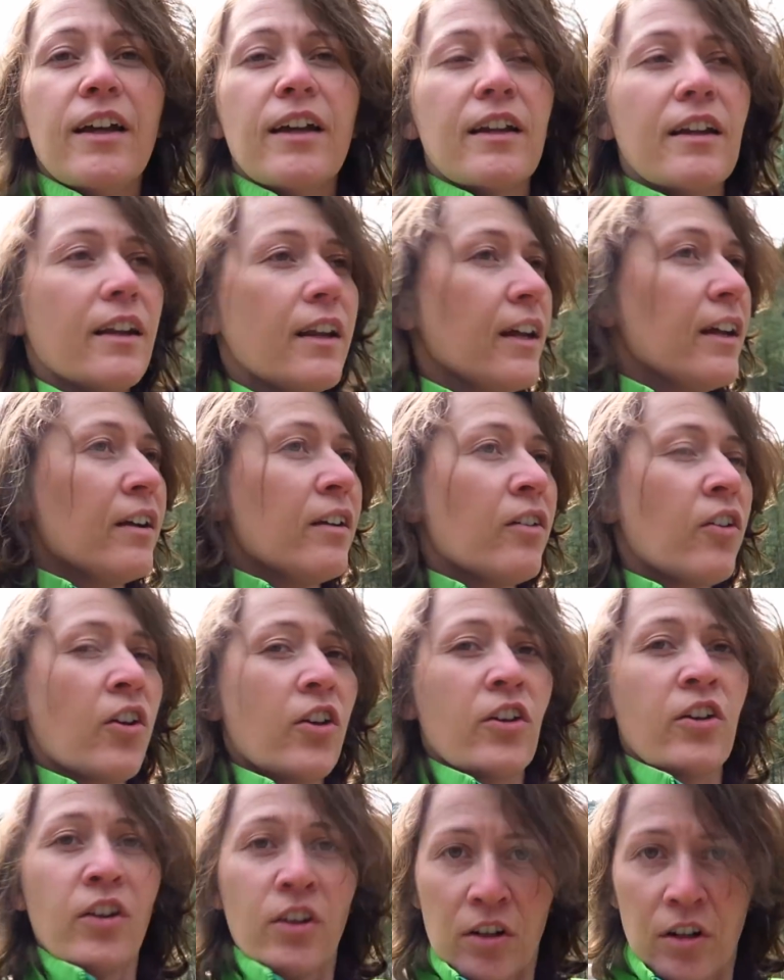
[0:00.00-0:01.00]
Now,
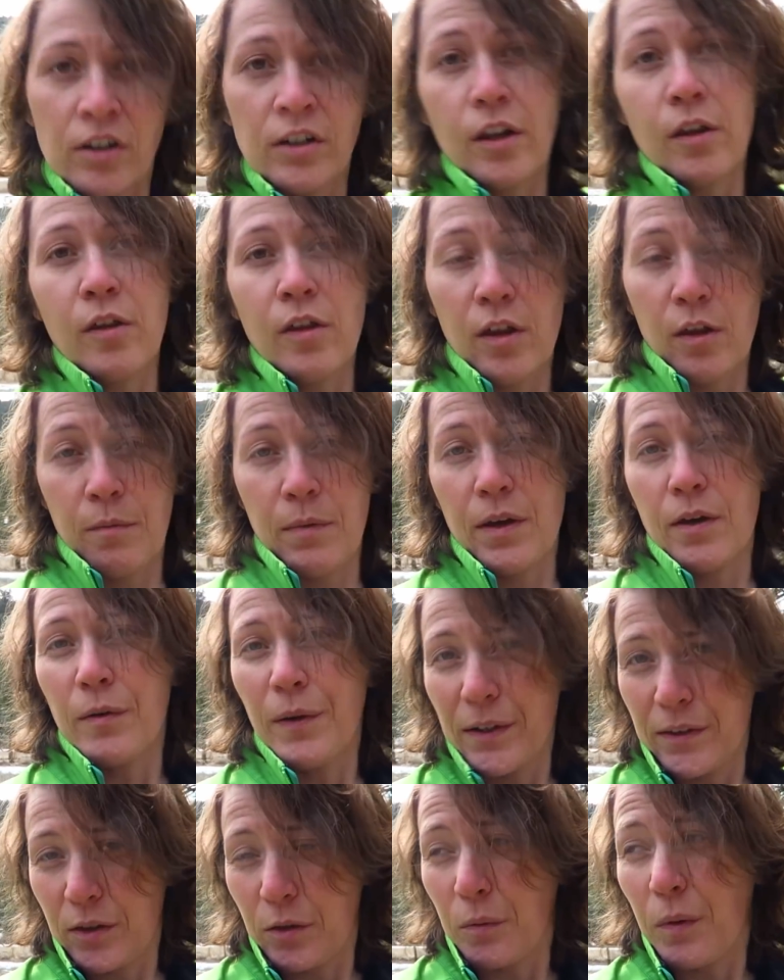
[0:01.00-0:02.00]
you're going to think me
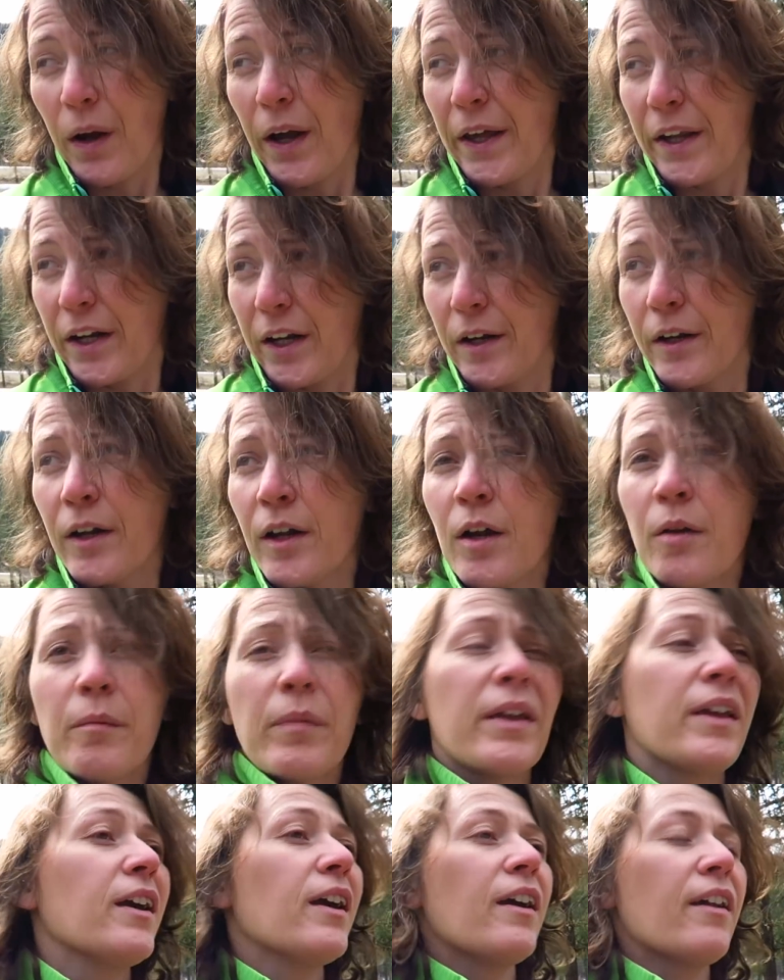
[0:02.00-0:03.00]
quite the whiner,
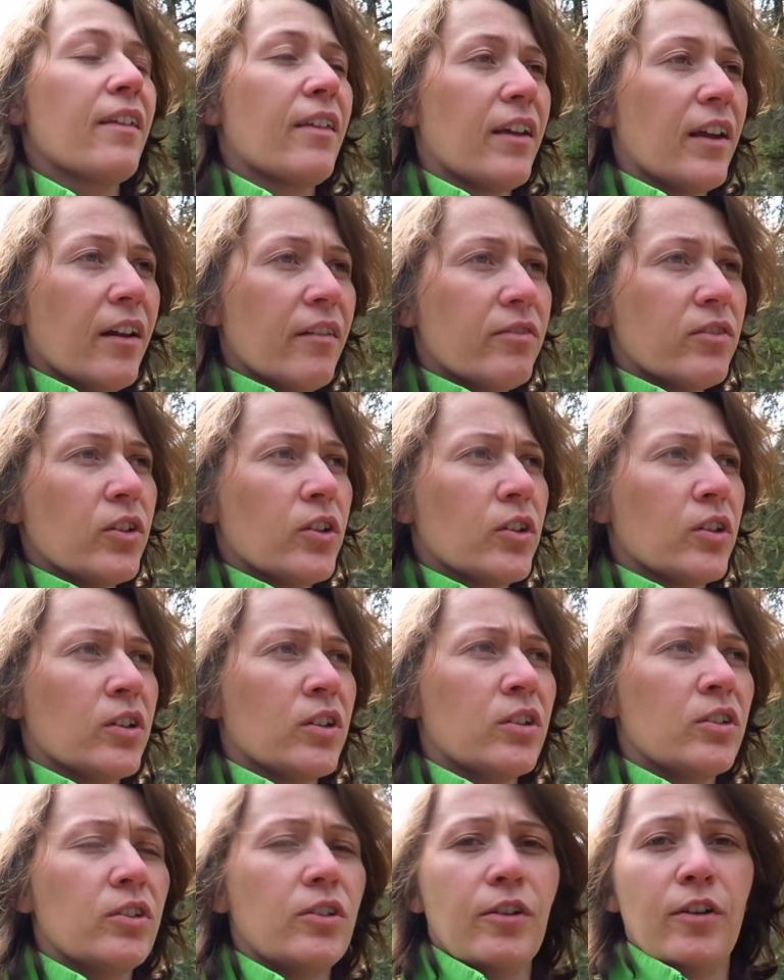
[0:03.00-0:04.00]
because after
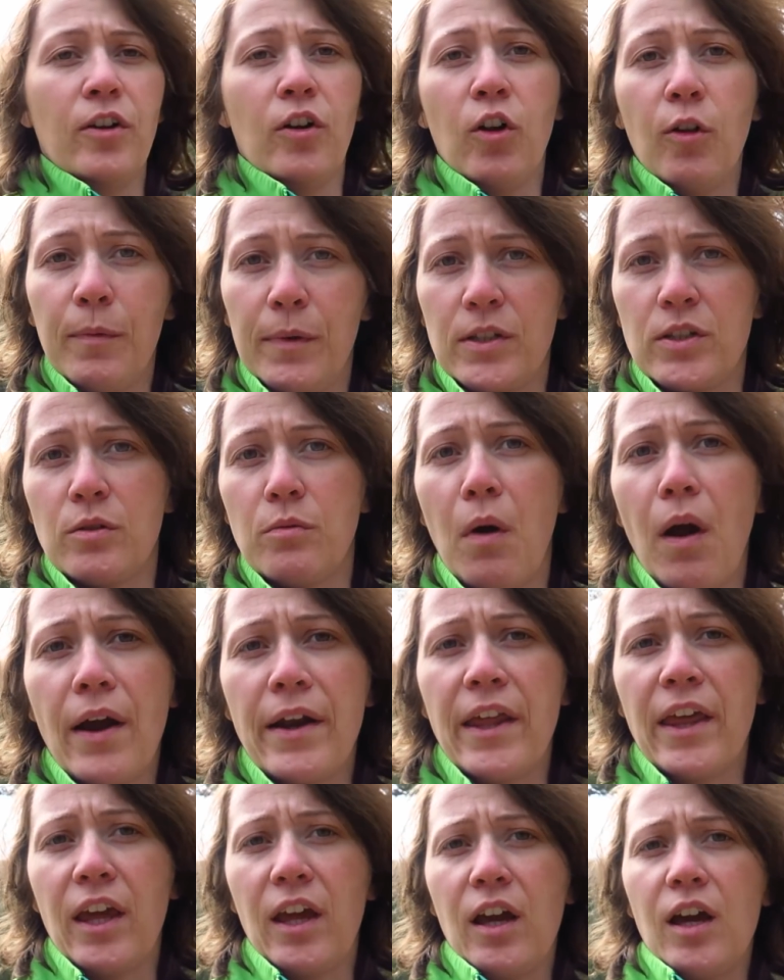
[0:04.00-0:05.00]
doing a whole bunch of
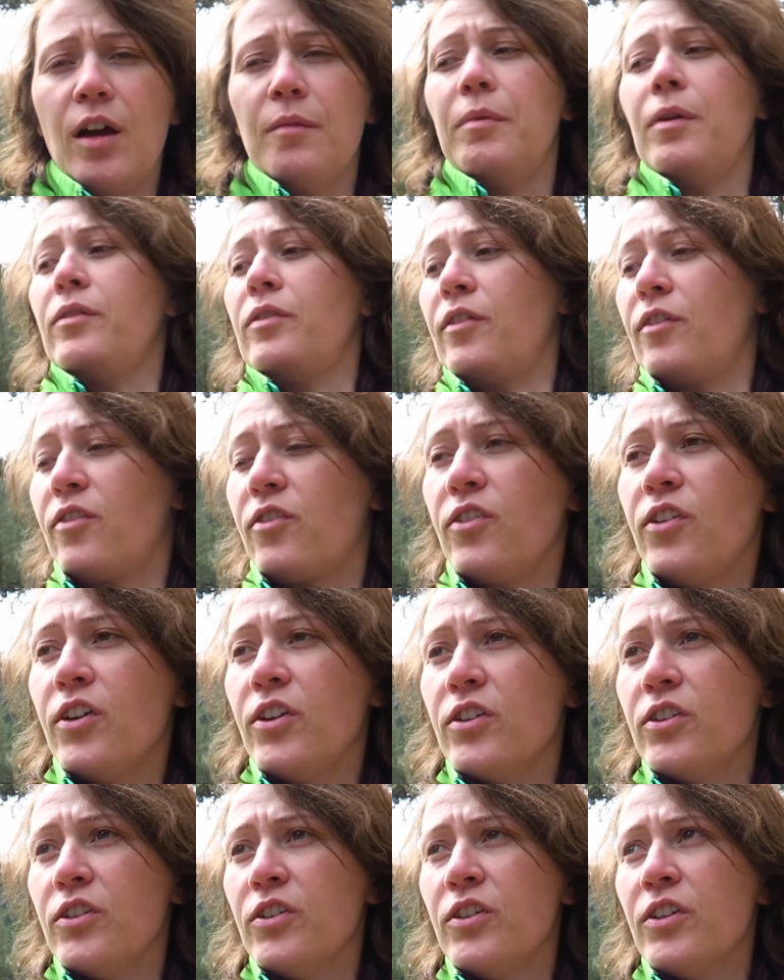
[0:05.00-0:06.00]
whining about the
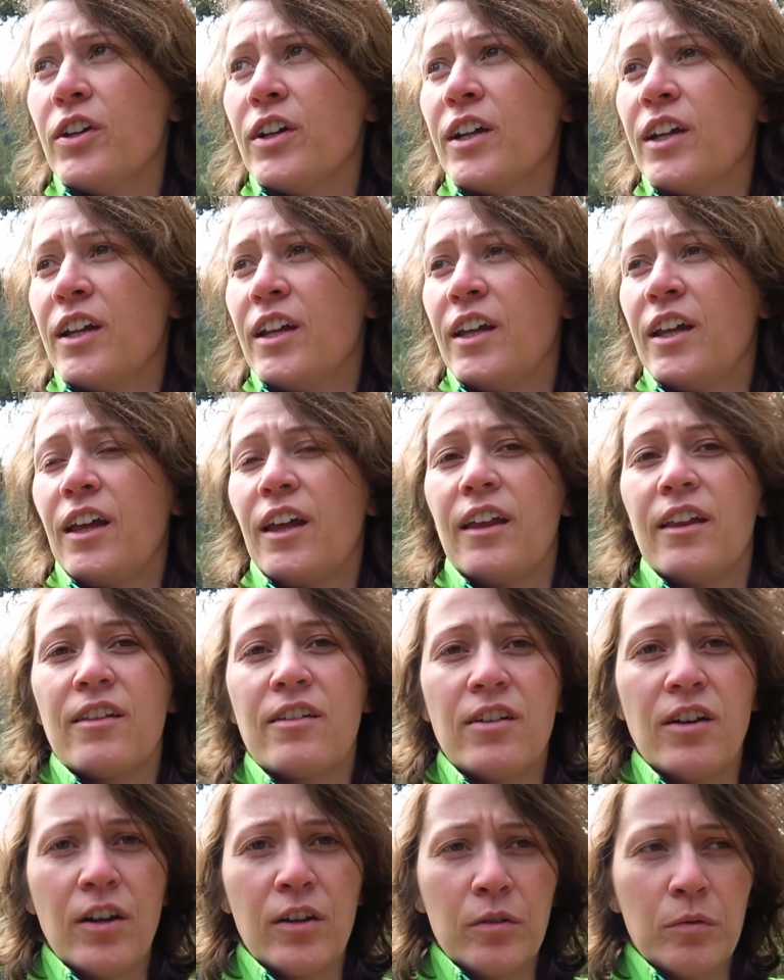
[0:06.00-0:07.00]
snow, it's
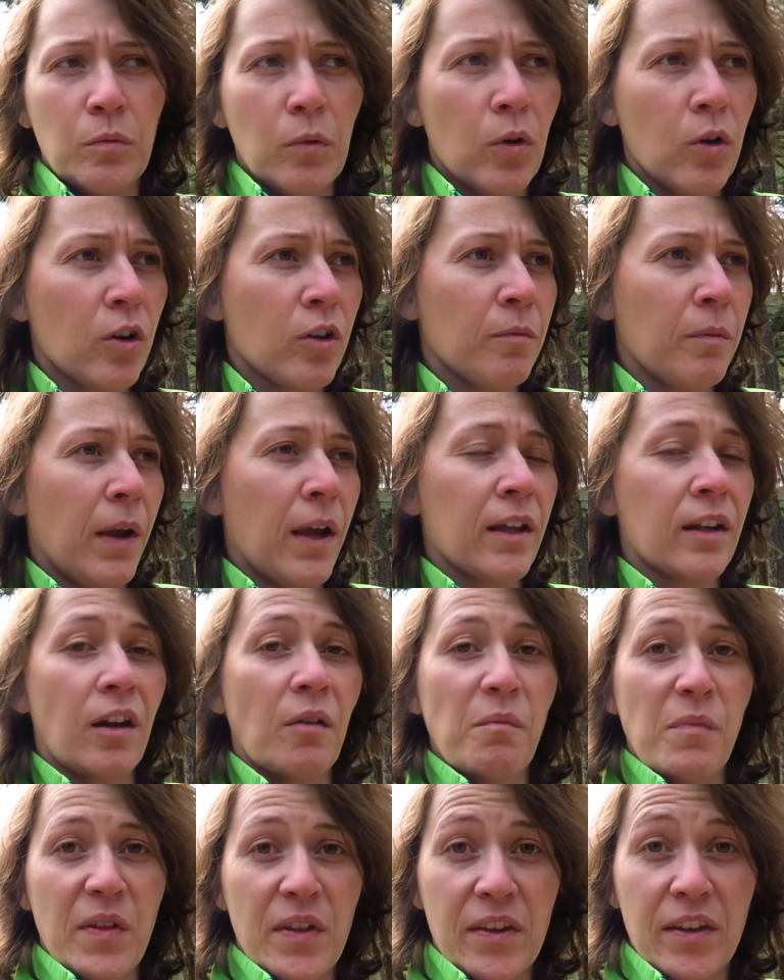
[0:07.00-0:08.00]
gotten warm, and
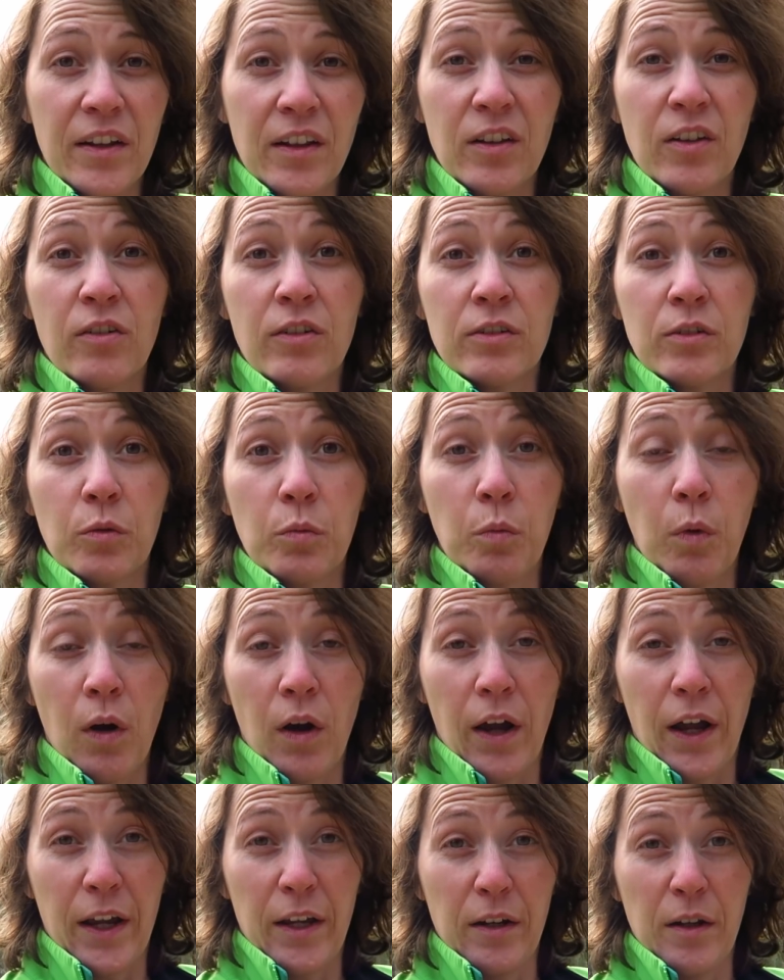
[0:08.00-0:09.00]
I'm still going to
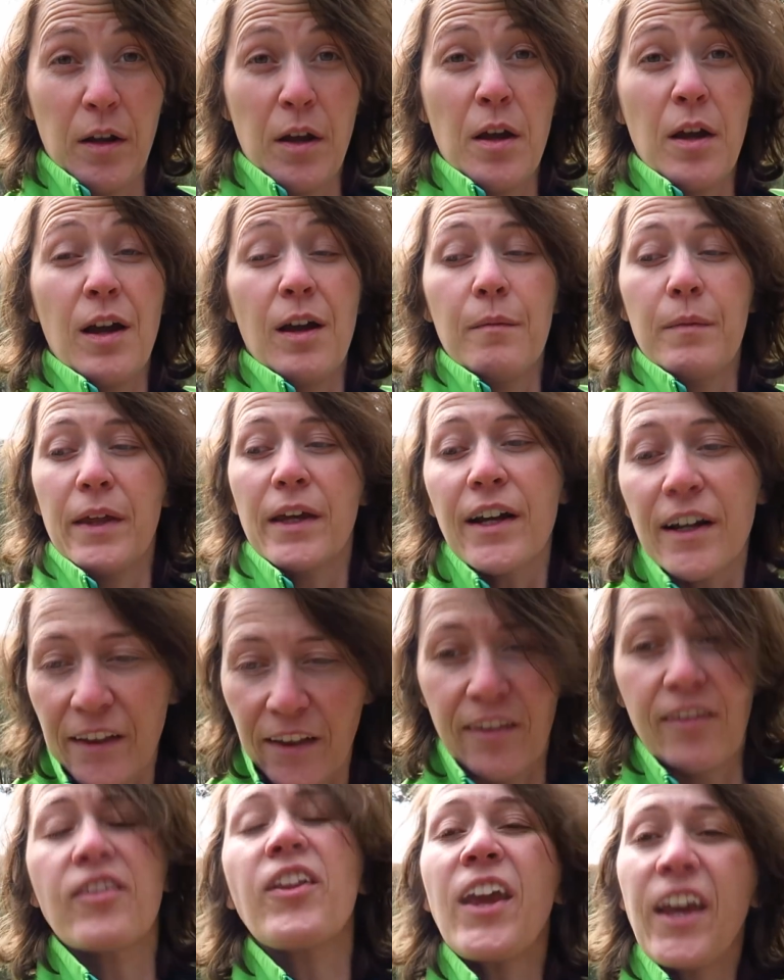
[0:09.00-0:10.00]
whine, because
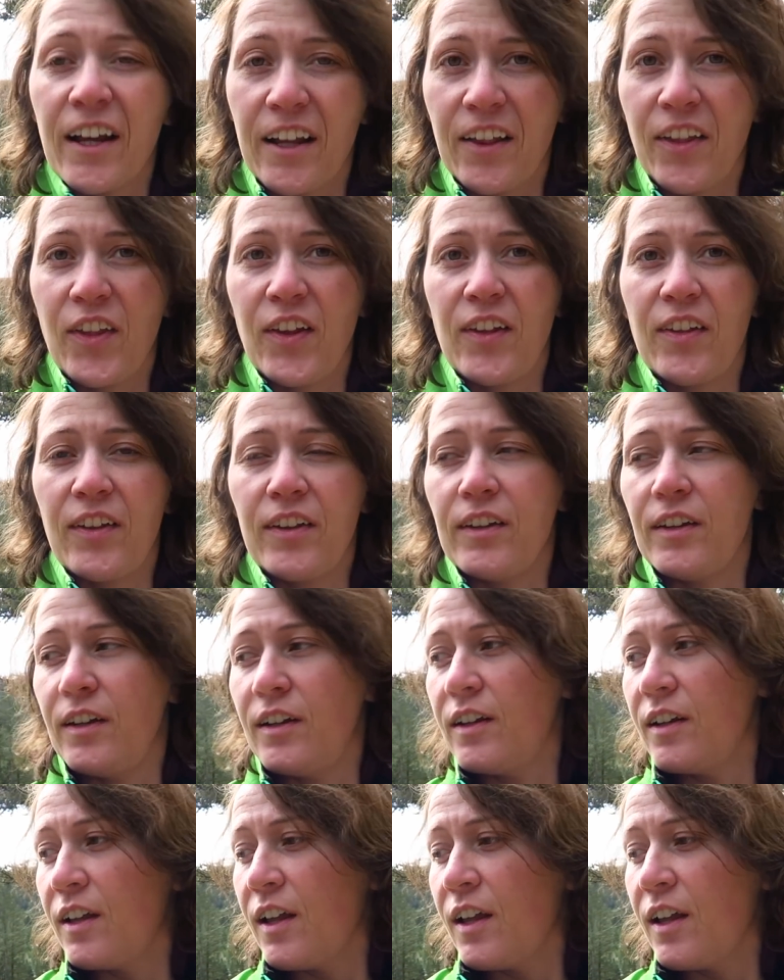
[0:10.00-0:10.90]
it's tick season.